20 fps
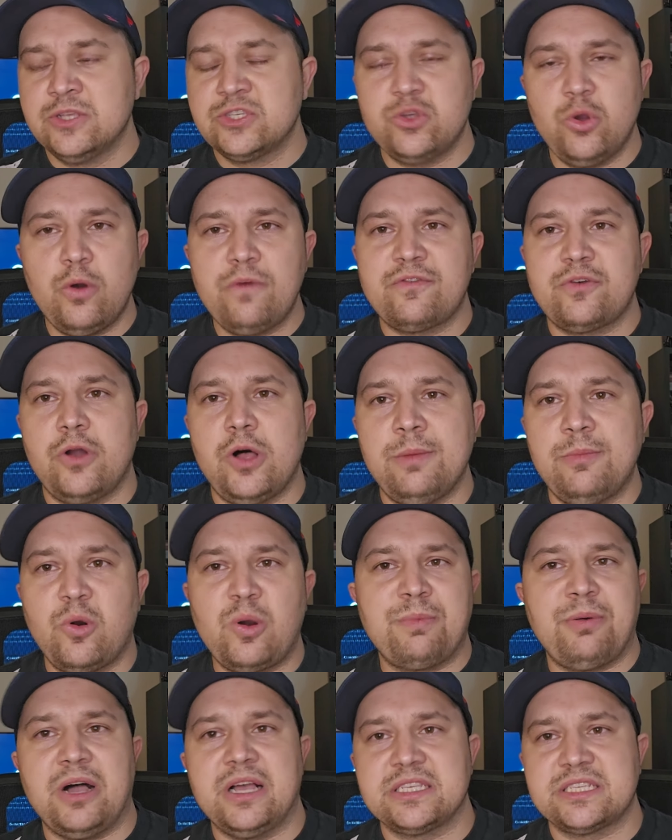So overall,
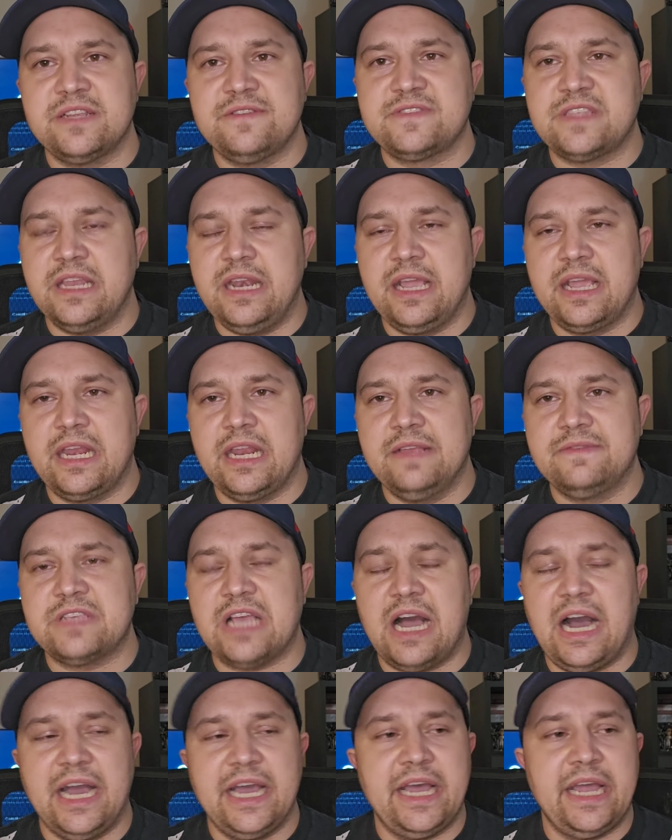more positives than
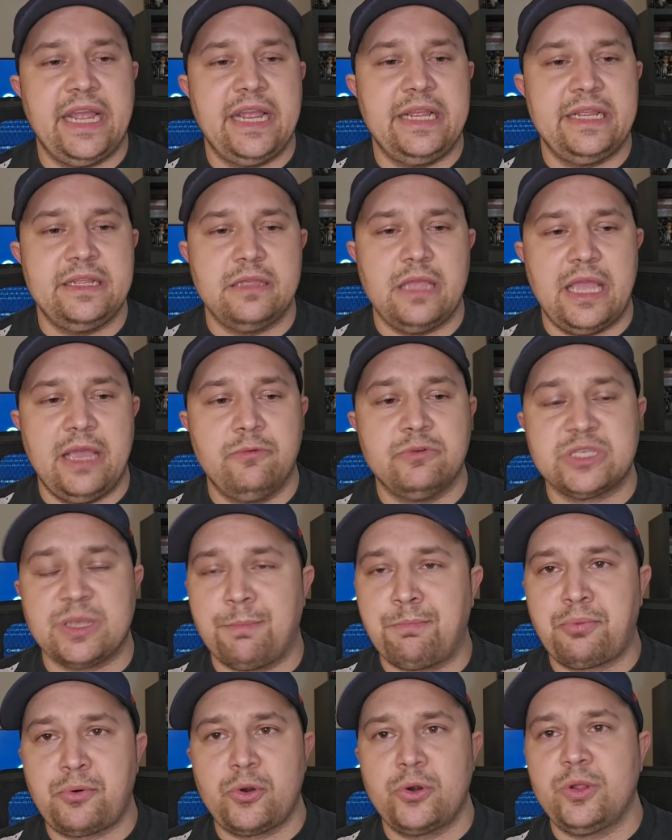negatives. I it was
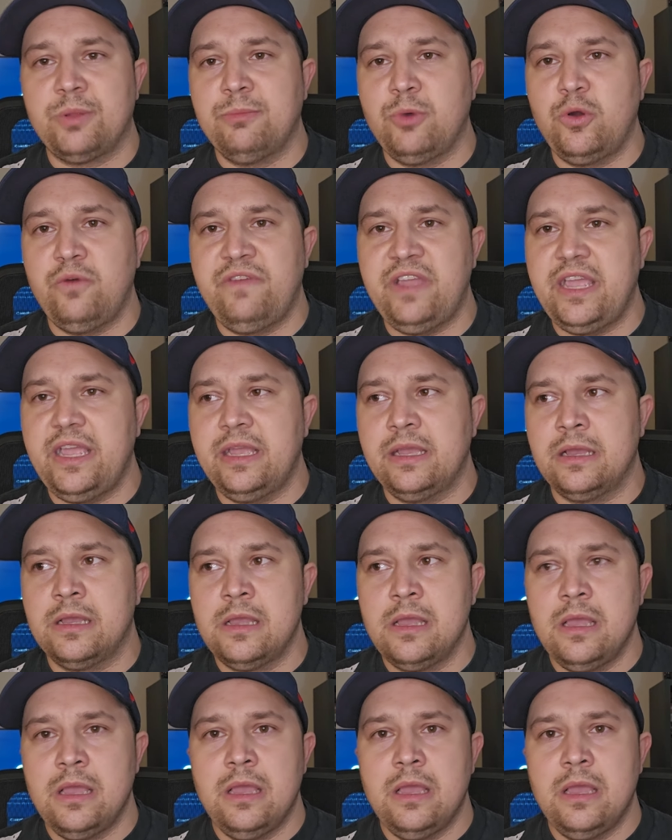a brutal movie.